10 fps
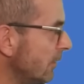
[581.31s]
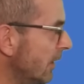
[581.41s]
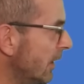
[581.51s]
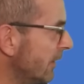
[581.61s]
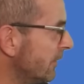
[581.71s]

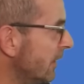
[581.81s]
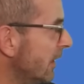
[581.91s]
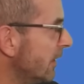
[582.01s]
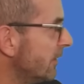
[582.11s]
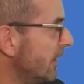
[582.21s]
and
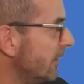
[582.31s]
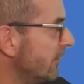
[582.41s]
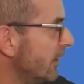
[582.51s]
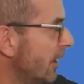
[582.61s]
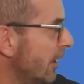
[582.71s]

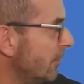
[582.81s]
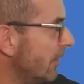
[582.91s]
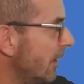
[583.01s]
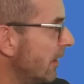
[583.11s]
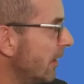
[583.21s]
daytime
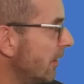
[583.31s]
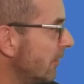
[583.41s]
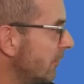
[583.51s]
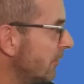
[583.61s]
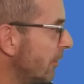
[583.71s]

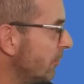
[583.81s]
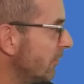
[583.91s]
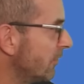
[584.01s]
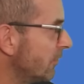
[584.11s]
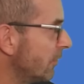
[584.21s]

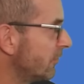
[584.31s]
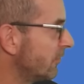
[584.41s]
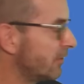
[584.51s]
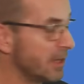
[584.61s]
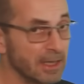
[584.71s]
temperatures
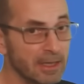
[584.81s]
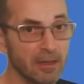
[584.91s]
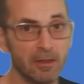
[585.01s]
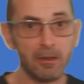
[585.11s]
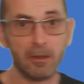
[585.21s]
staying
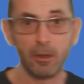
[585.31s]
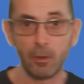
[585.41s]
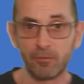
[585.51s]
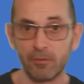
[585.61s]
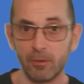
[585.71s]

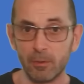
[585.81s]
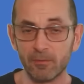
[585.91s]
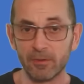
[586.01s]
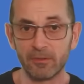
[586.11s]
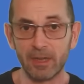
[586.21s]
low through
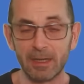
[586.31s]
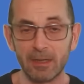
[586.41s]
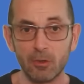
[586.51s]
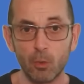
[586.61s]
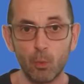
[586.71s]
the
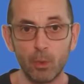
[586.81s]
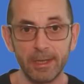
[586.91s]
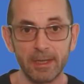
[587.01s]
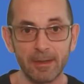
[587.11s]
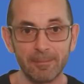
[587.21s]
second
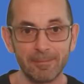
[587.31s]
week.